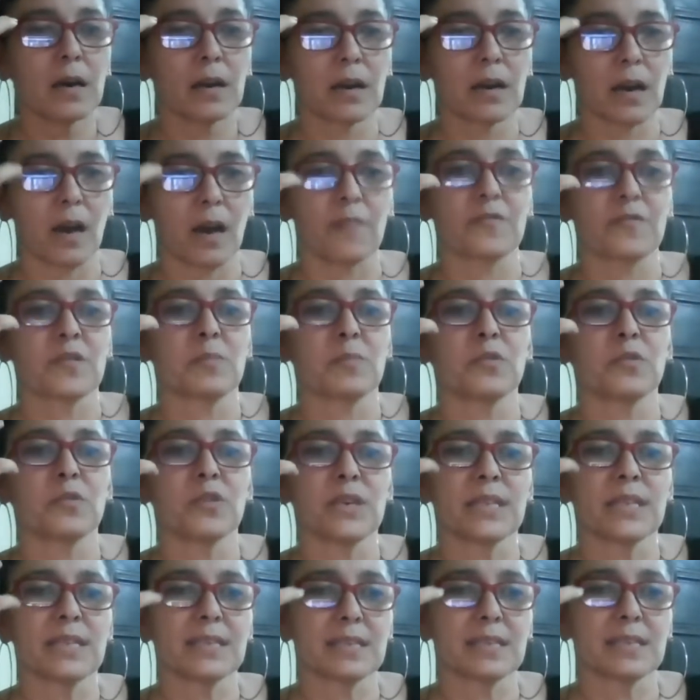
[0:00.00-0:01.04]
comfortable
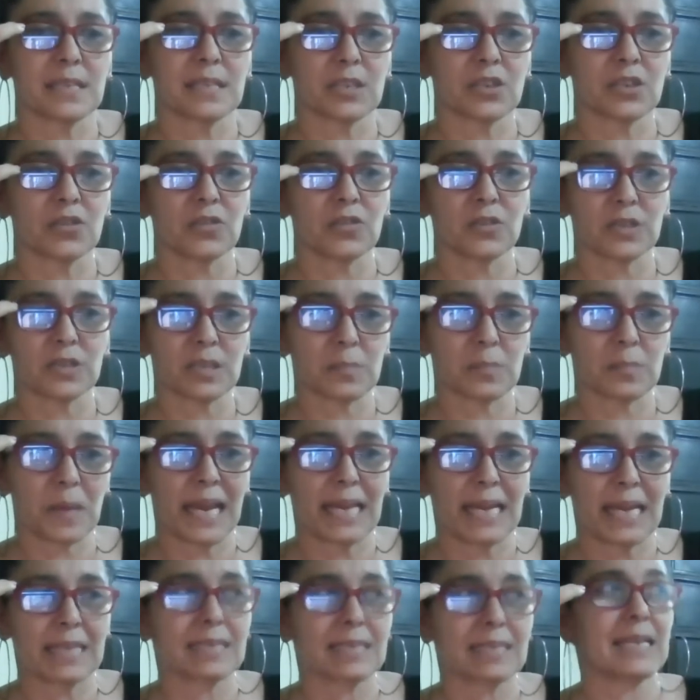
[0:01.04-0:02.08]
in this digital
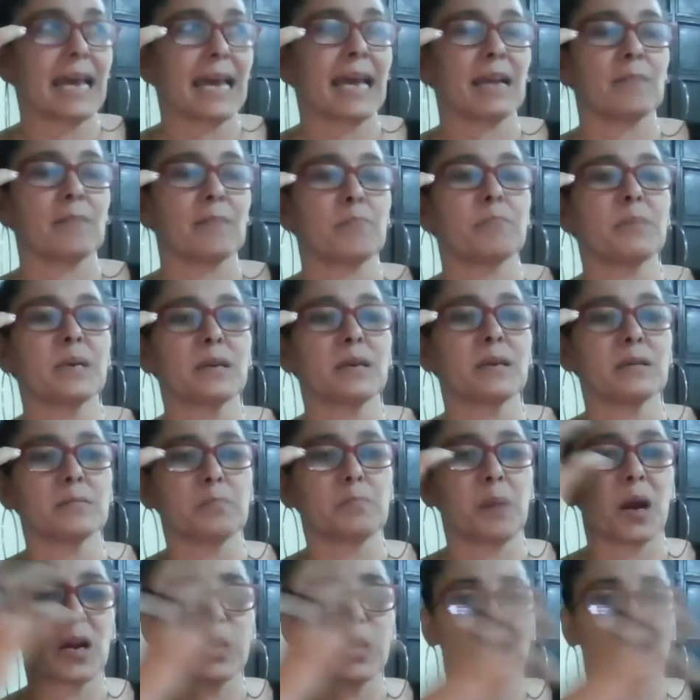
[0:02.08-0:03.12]
space and build
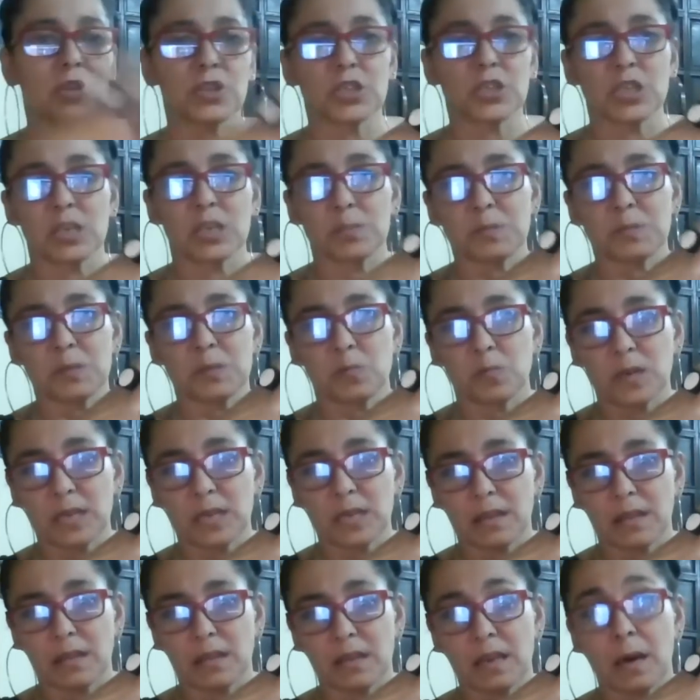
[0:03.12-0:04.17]
partnerships
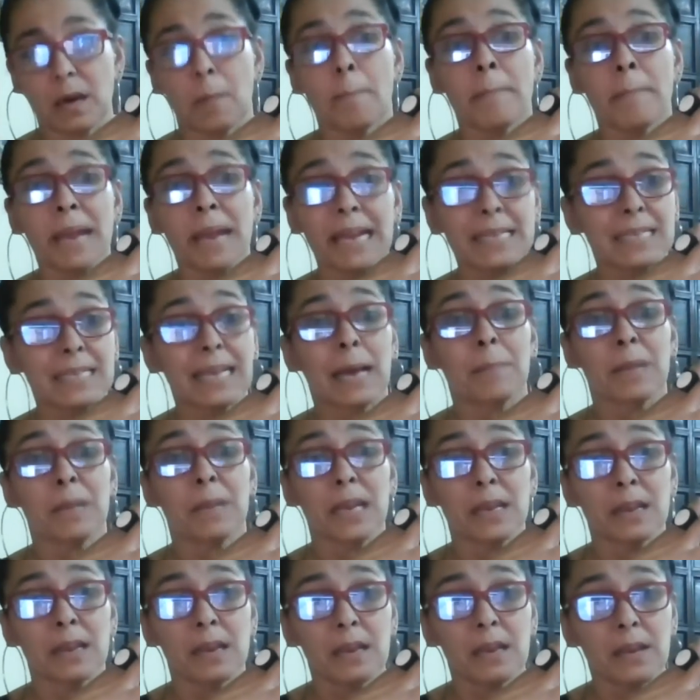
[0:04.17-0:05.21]
with amazing, I
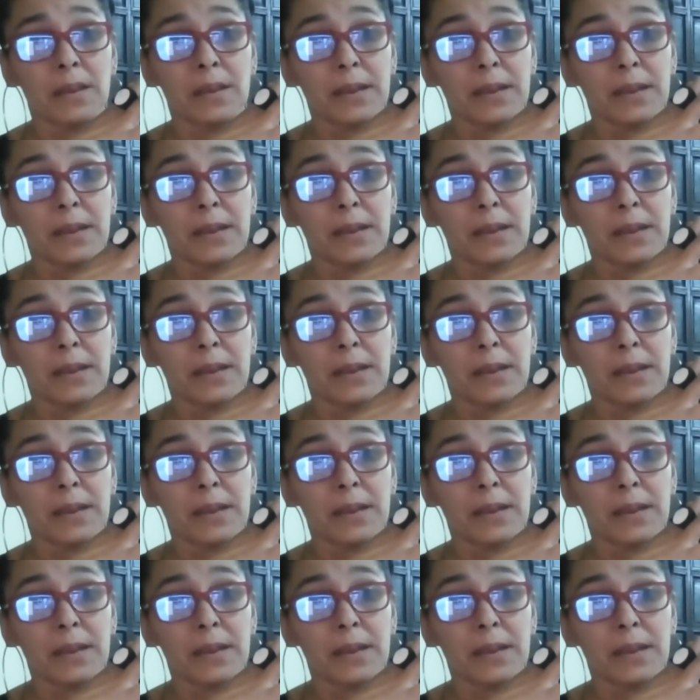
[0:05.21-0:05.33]
mean,